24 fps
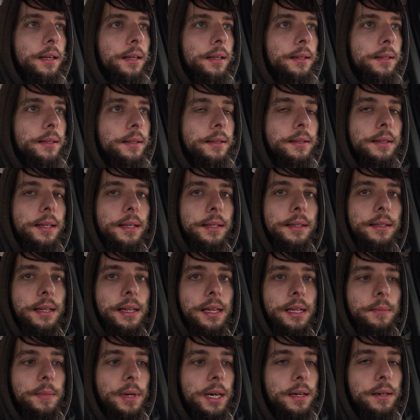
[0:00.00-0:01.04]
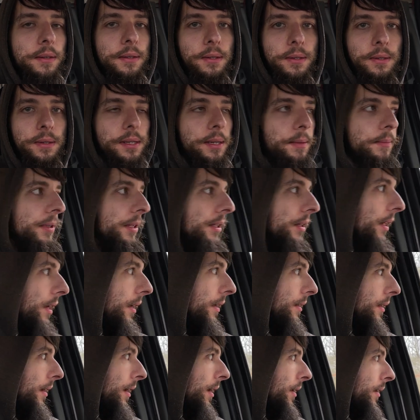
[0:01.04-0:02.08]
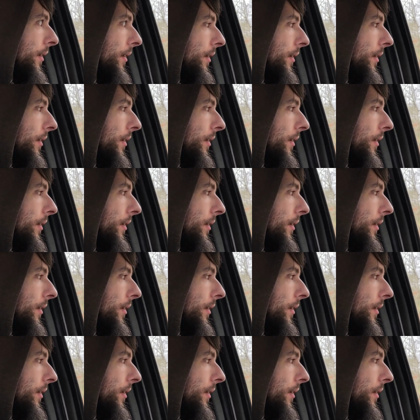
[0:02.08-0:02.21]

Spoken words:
16 miles or something like that